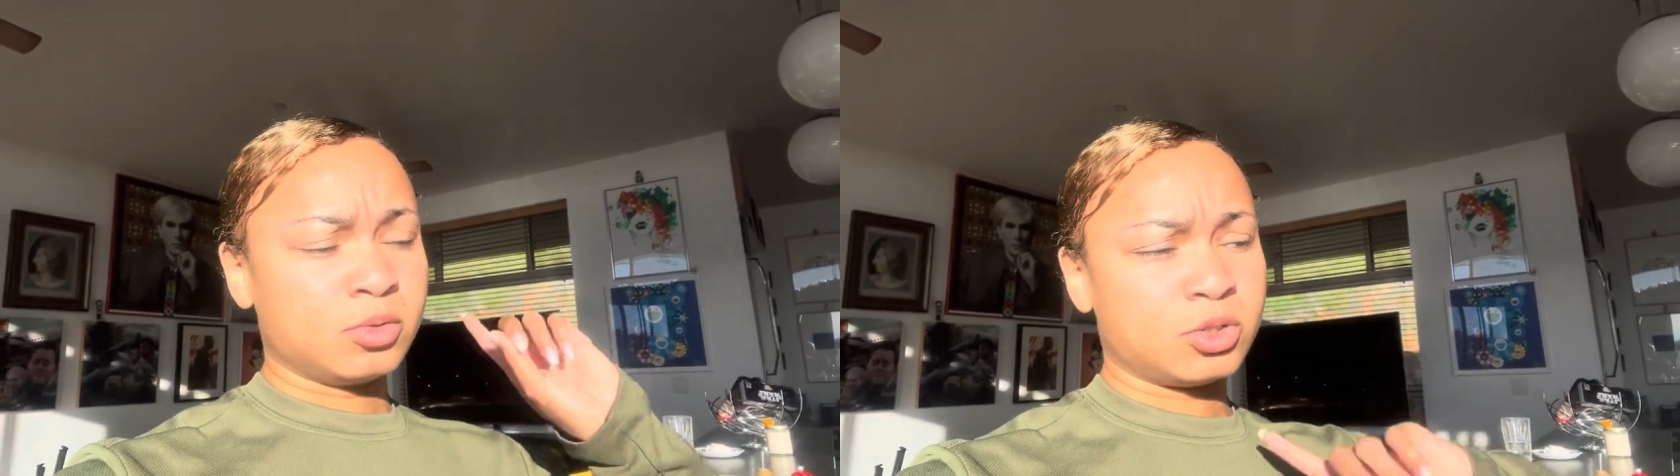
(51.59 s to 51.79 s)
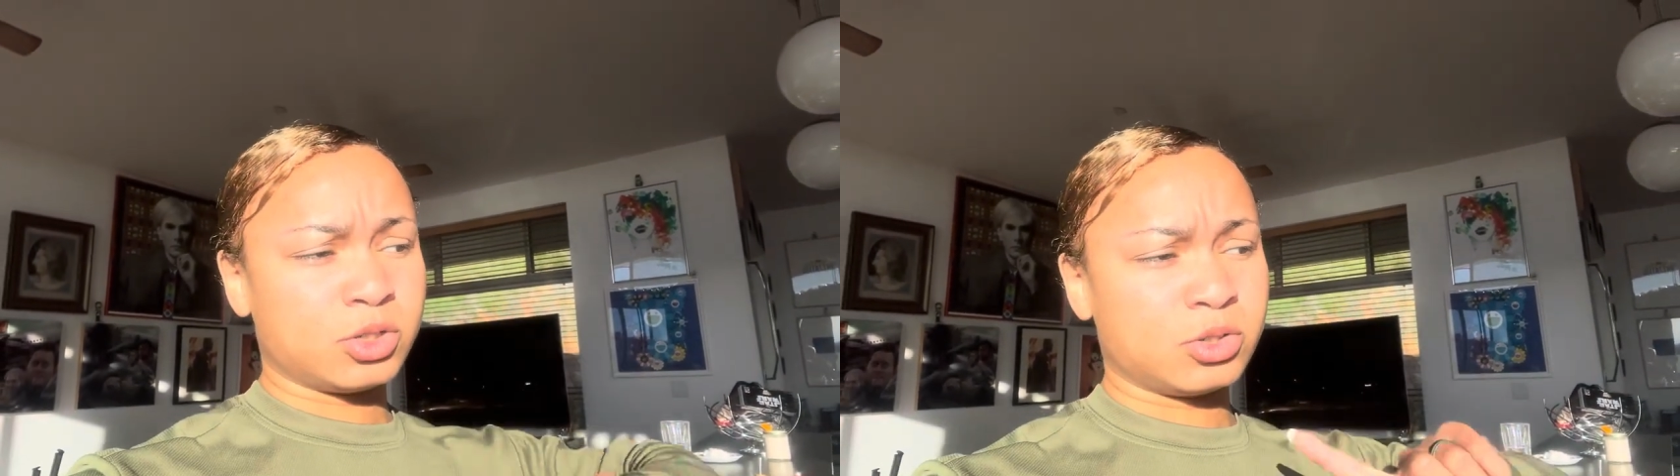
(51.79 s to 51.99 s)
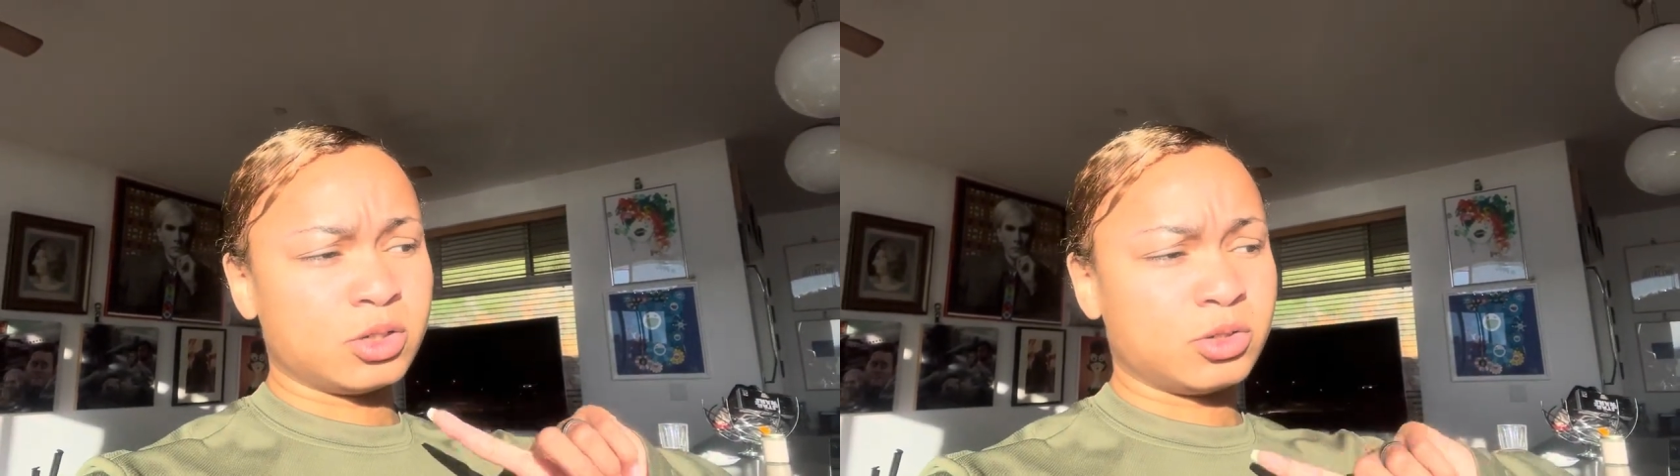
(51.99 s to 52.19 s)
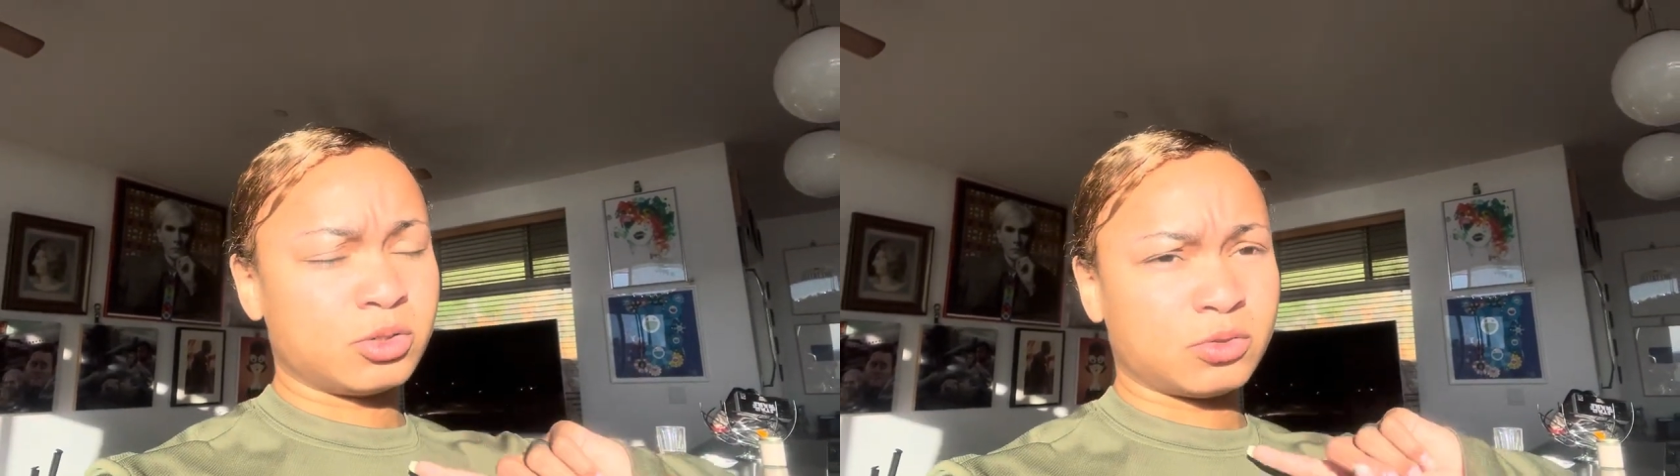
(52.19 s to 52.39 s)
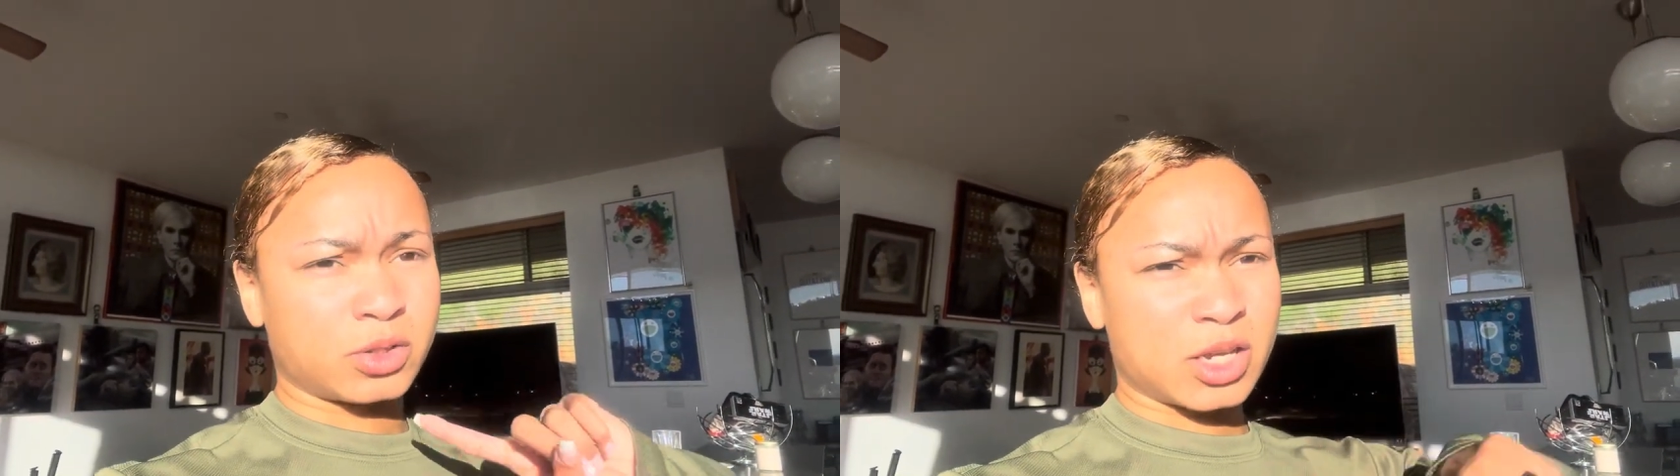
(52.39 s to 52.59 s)
turn on the
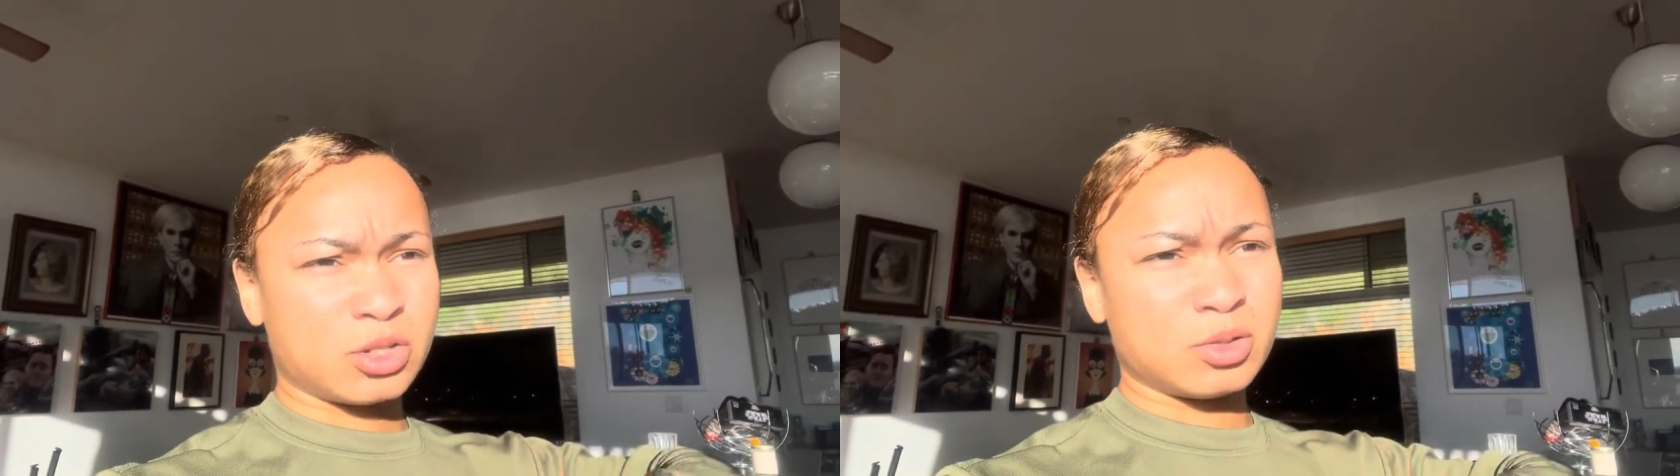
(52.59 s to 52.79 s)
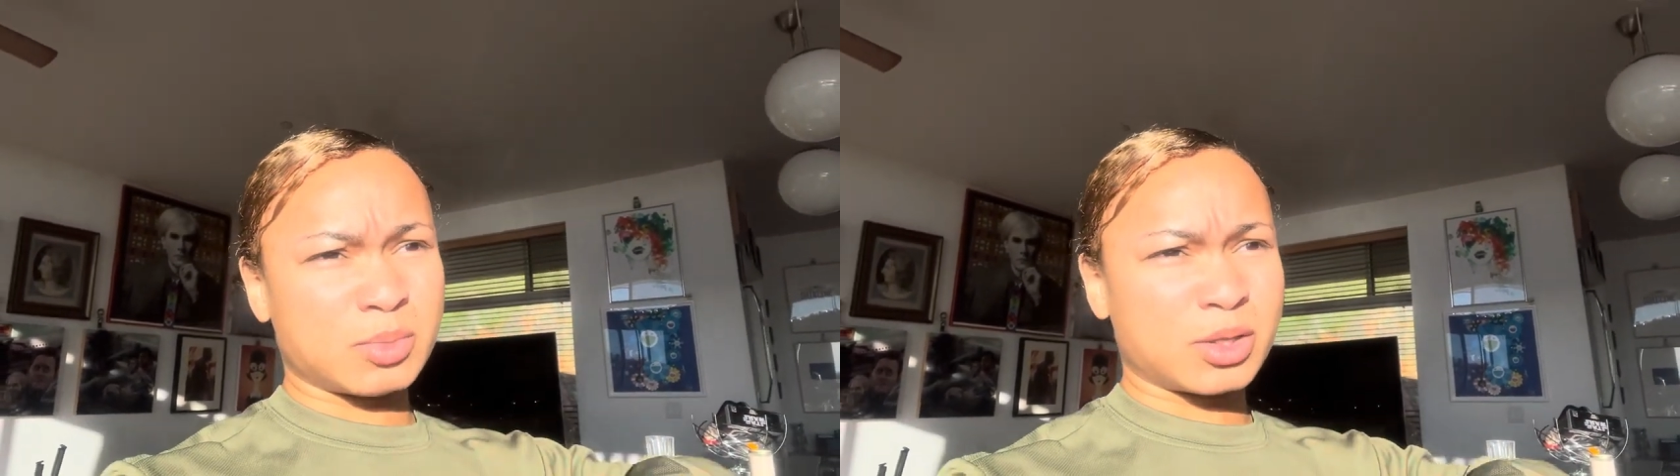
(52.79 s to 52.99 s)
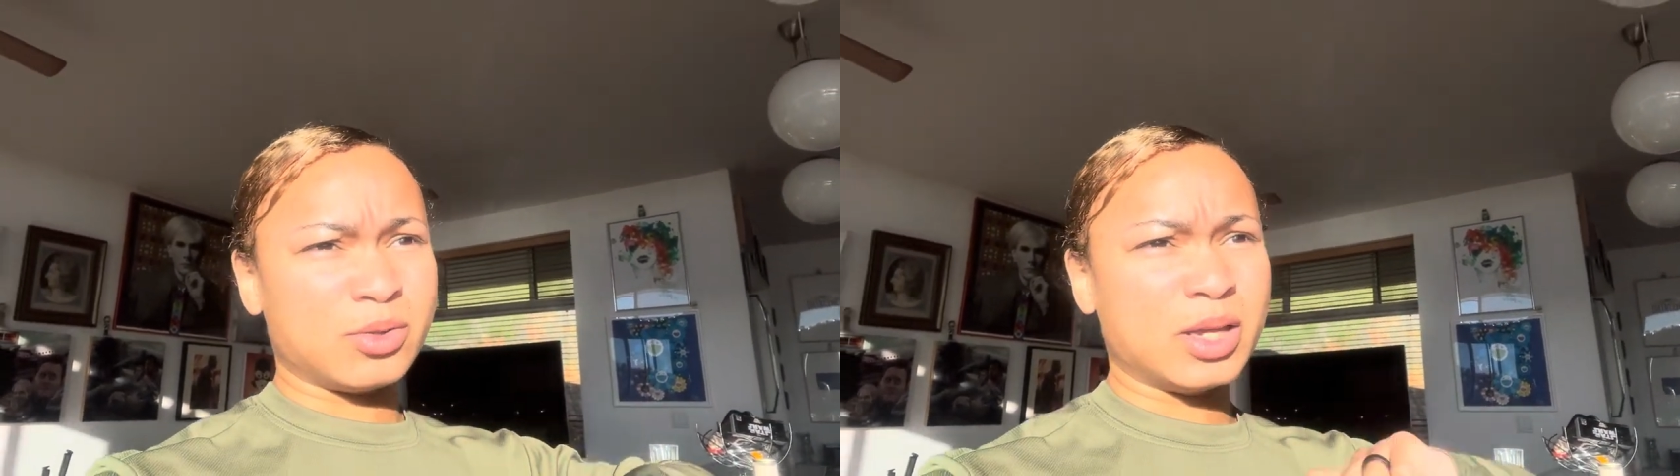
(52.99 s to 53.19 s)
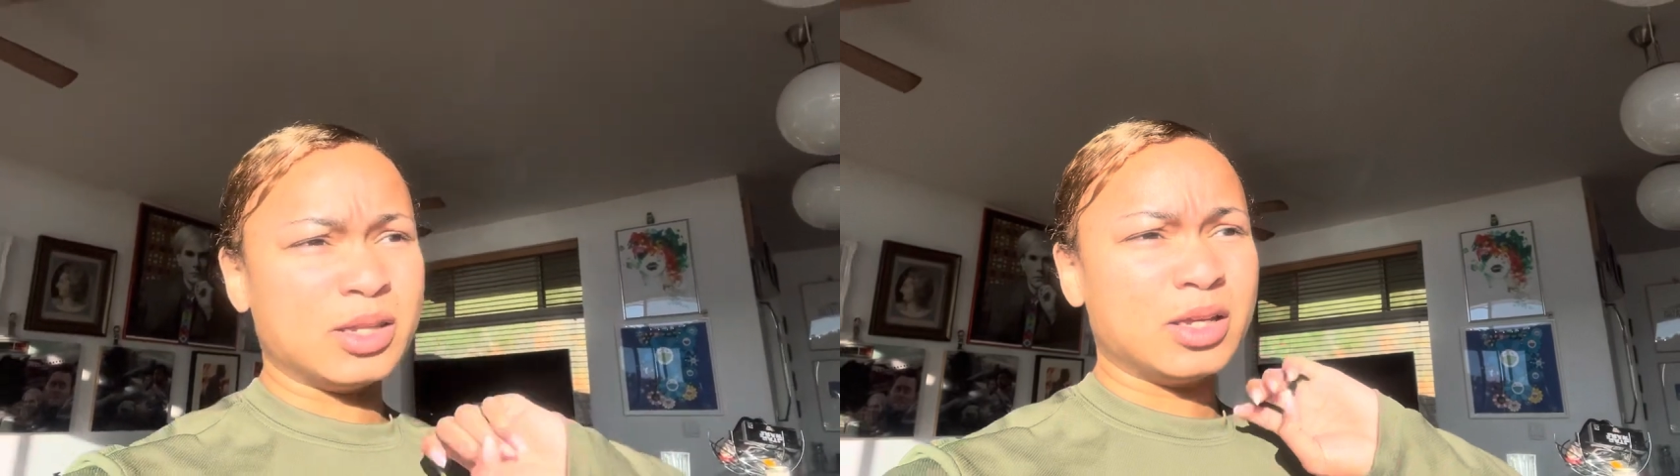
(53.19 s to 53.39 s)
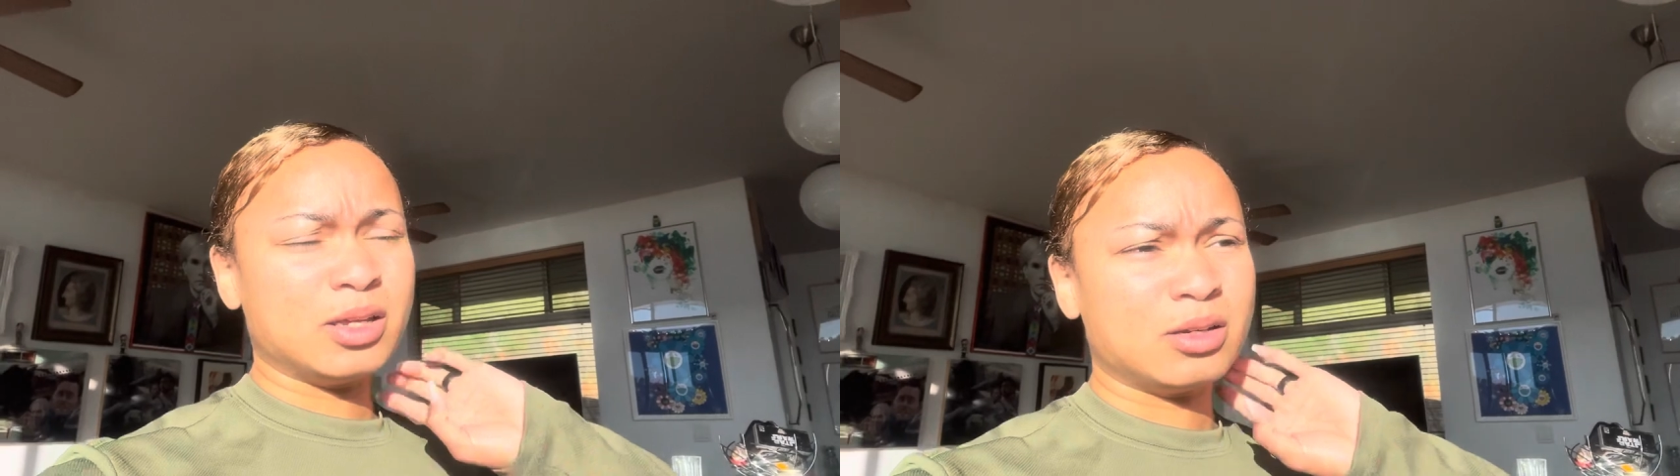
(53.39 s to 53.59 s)
notification bell, and
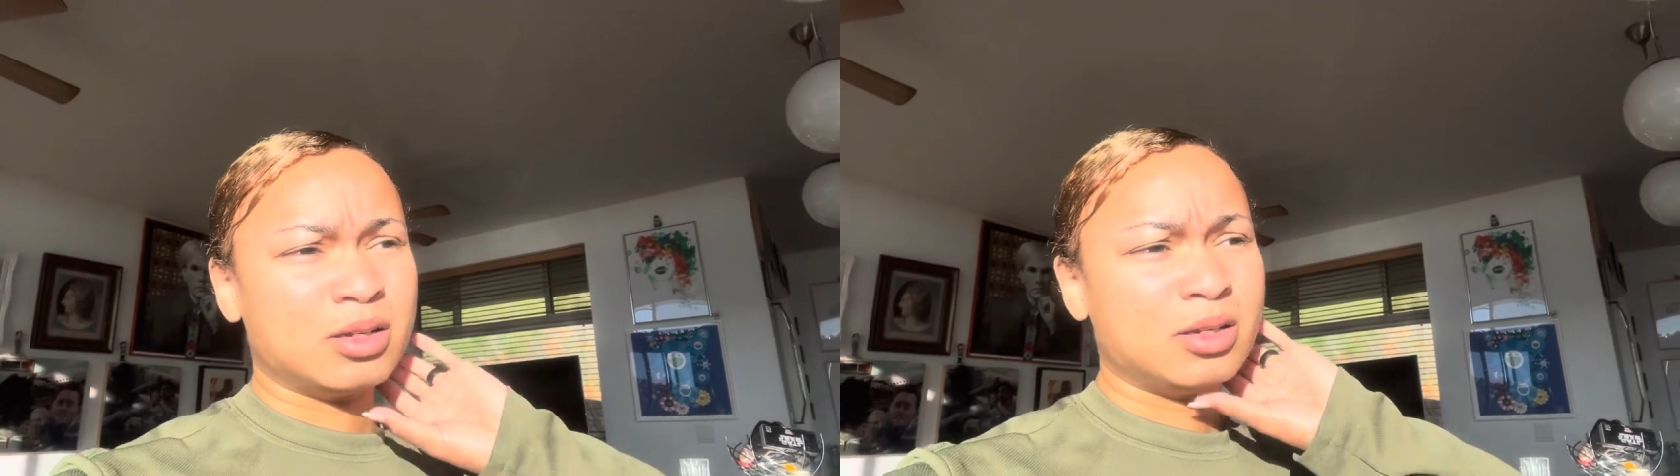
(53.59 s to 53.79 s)
then